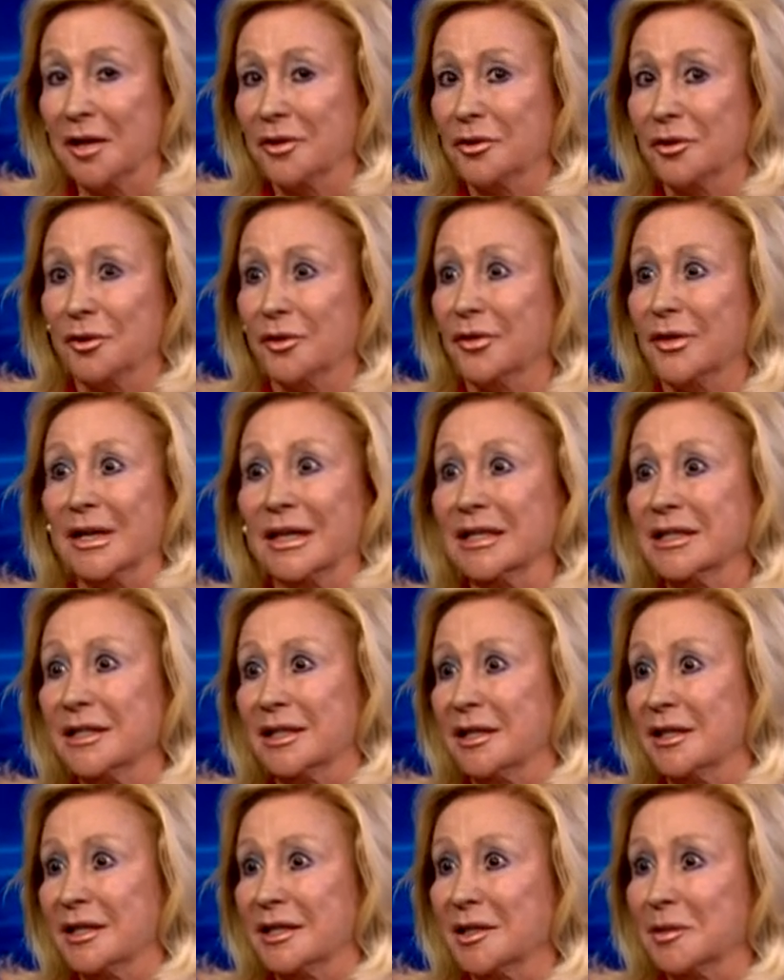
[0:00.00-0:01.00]
There are things
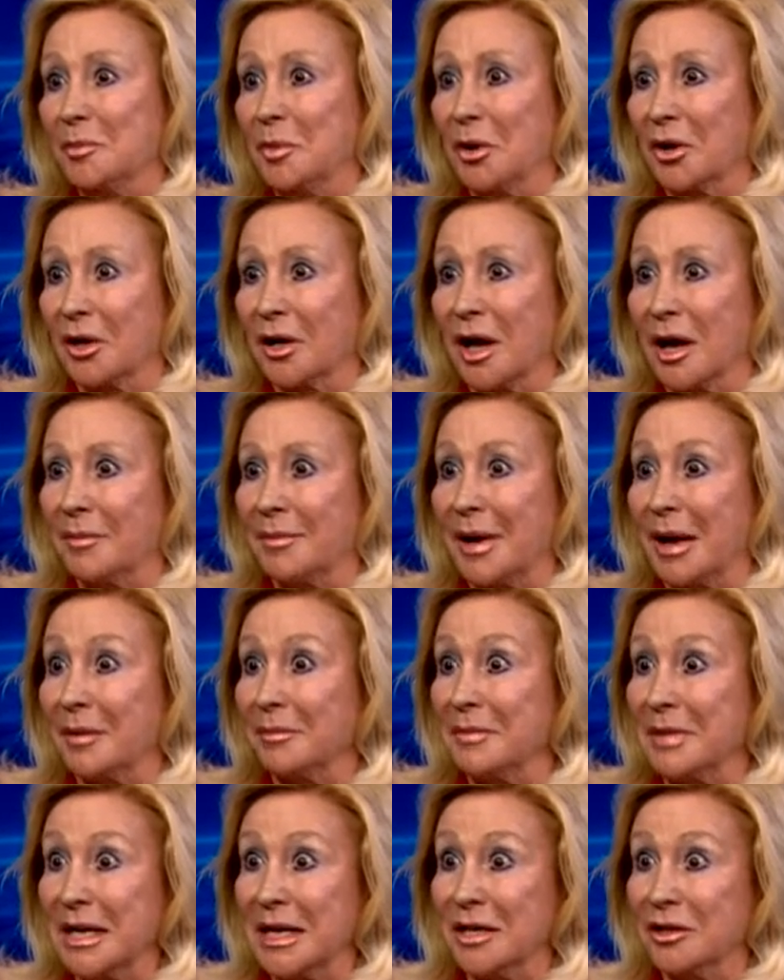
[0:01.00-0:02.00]
in this book about
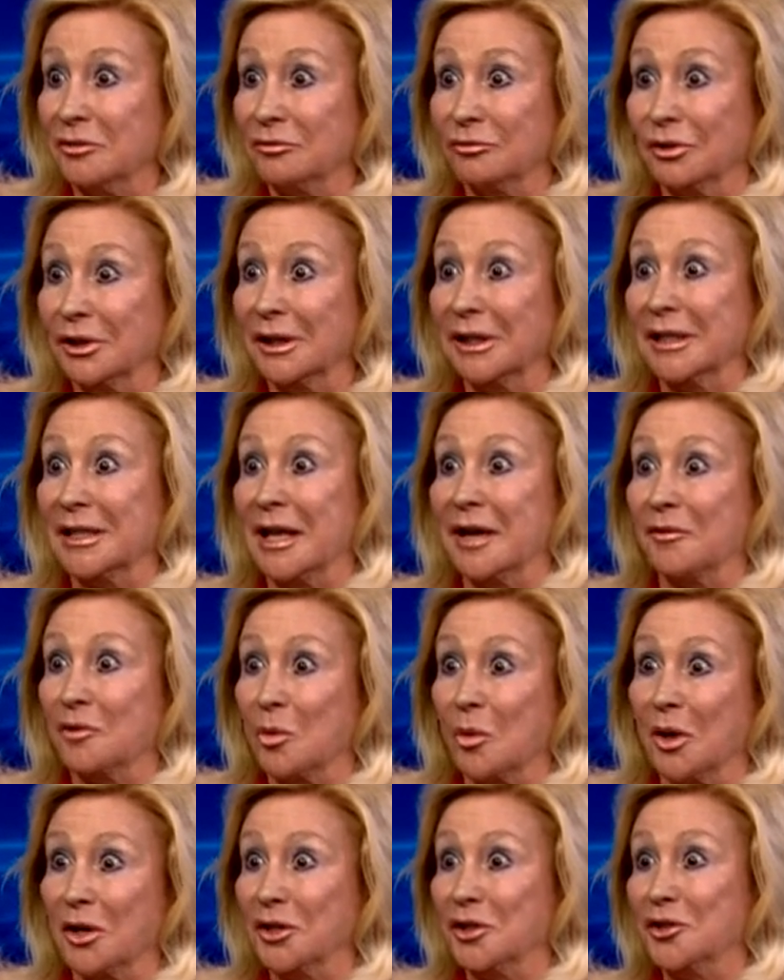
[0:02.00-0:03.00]
me you really never
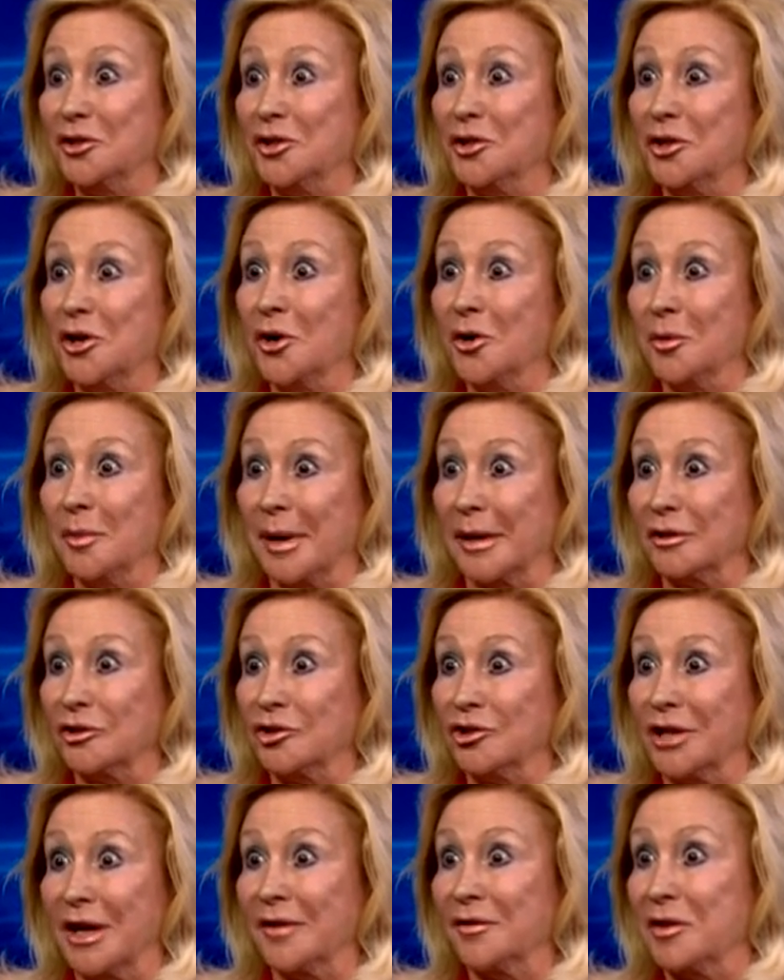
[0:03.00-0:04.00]
wanted to know about,
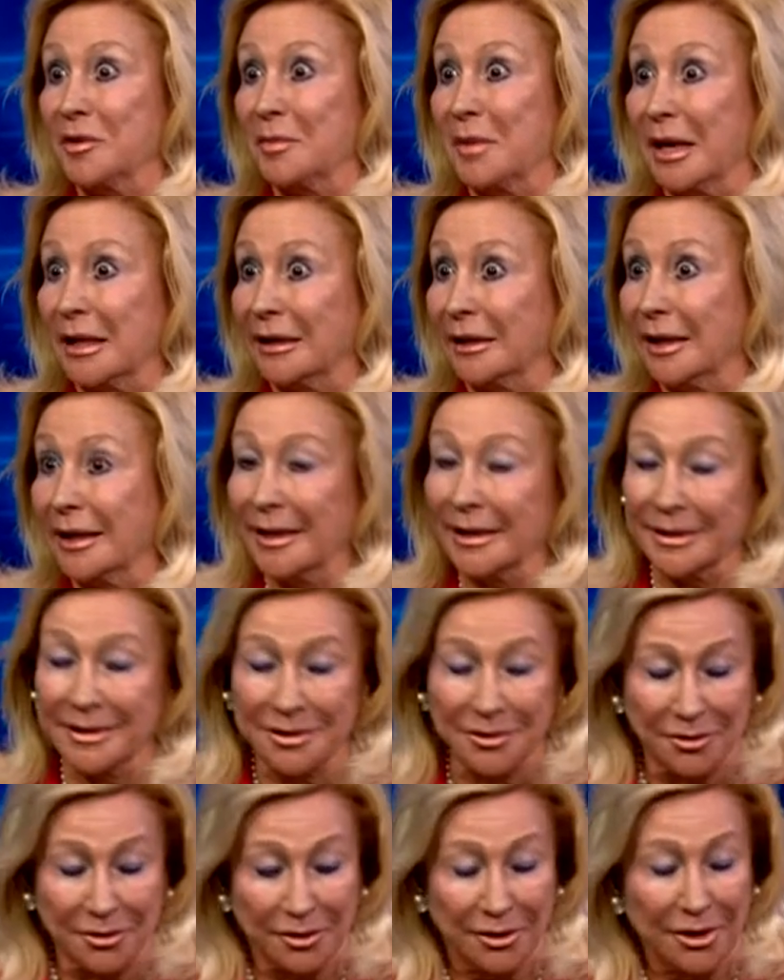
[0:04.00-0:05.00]
shaving my
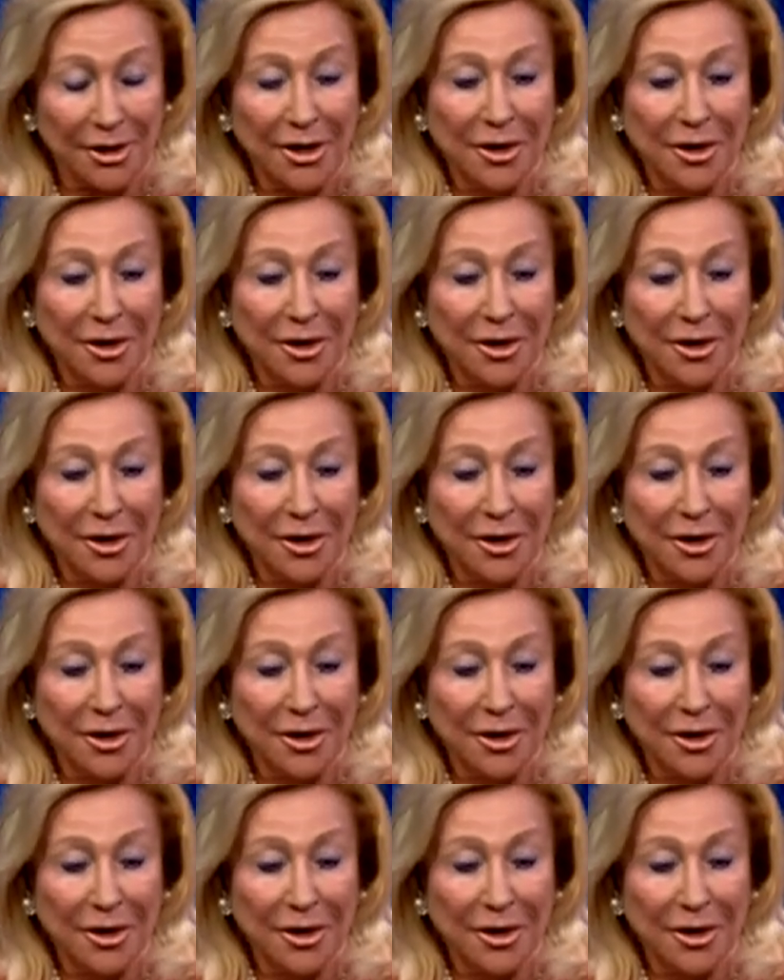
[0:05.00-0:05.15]
legs or